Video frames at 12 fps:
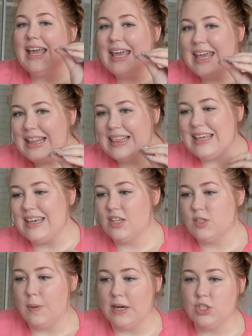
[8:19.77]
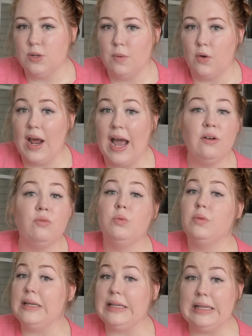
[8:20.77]
in the expression mode. I
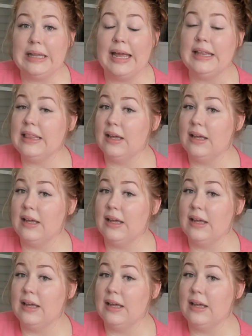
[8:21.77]
really like